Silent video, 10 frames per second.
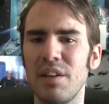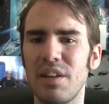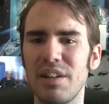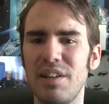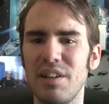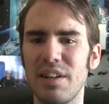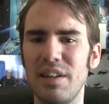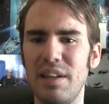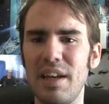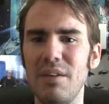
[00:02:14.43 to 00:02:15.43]

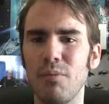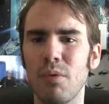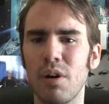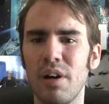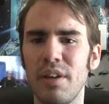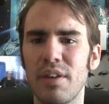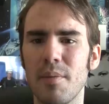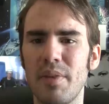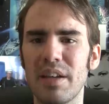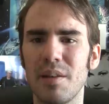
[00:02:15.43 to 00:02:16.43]
1998 was
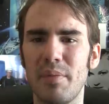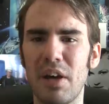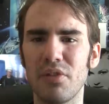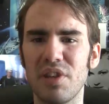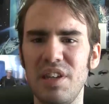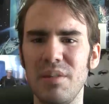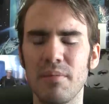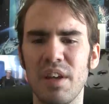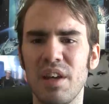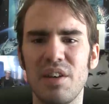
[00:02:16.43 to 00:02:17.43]
The Big Lebowski.
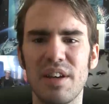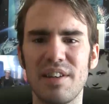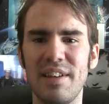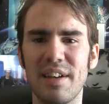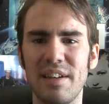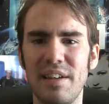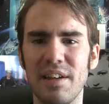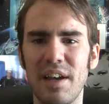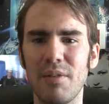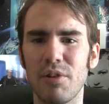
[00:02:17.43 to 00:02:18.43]

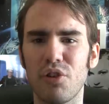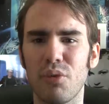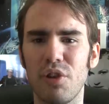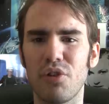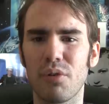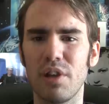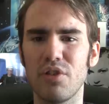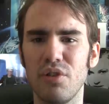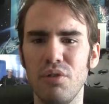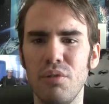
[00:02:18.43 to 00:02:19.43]
1999 was Toy Story
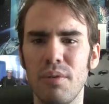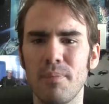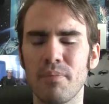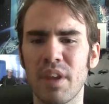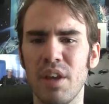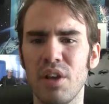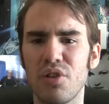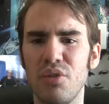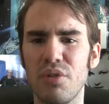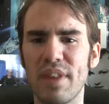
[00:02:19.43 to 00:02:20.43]
2.
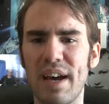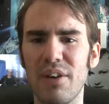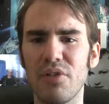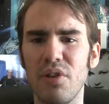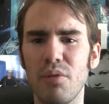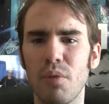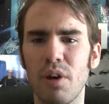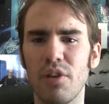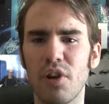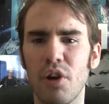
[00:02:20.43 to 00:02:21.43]
2000
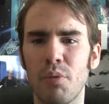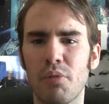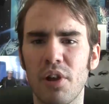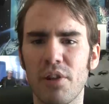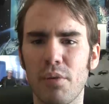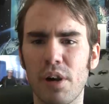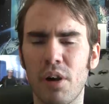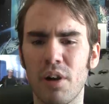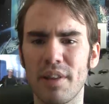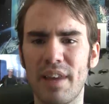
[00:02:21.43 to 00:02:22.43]
was Oh Brother Where
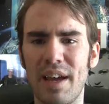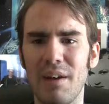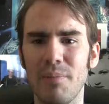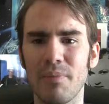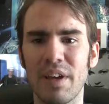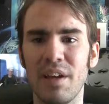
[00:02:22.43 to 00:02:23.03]
Art Thou.